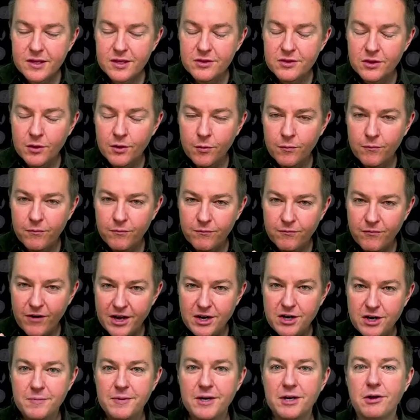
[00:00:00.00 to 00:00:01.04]
the
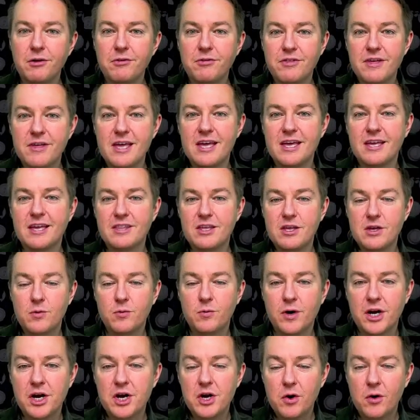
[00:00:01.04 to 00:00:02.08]
fundamental thing that you
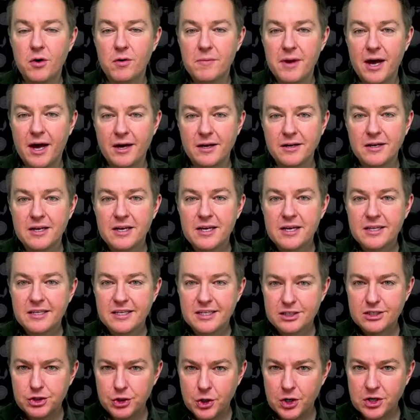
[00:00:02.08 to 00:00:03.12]
want to know about
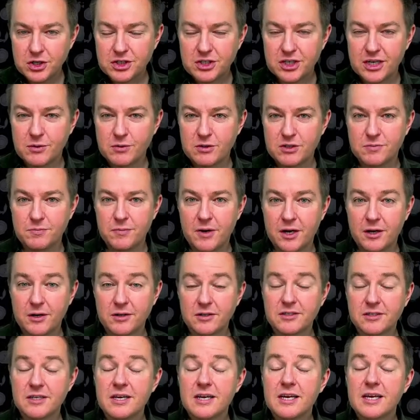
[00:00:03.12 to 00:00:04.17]
these large language
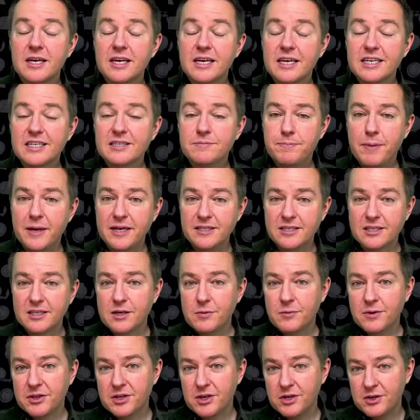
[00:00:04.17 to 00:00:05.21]
models is basically
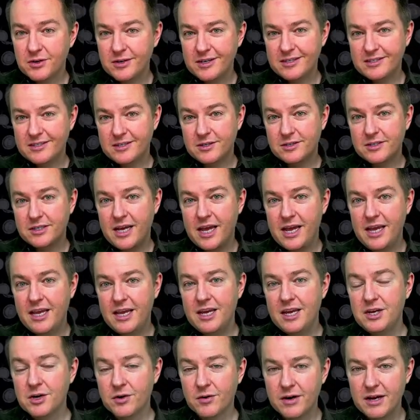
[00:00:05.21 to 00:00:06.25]
what they're doing is they're
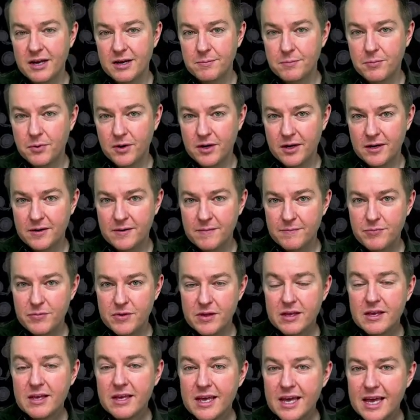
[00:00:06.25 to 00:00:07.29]
taking your input
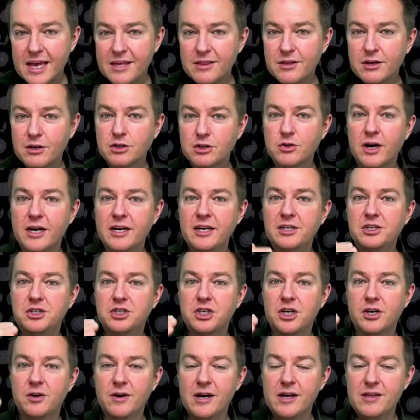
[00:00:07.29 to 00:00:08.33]
and they're trying to
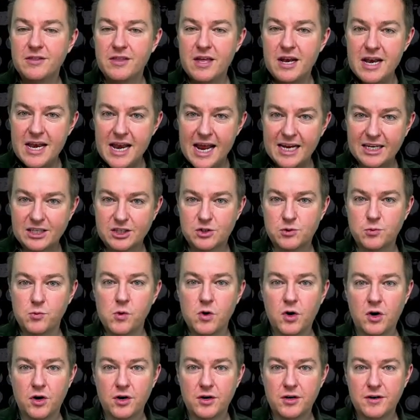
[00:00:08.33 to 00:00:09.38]
generate the next
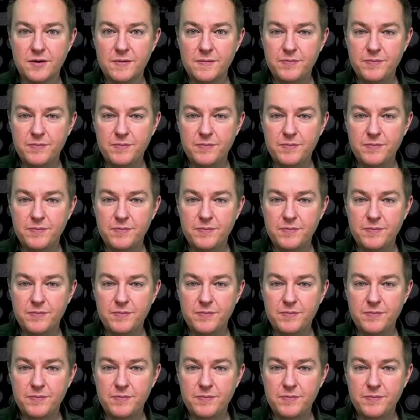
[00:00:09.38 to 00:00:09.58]
word.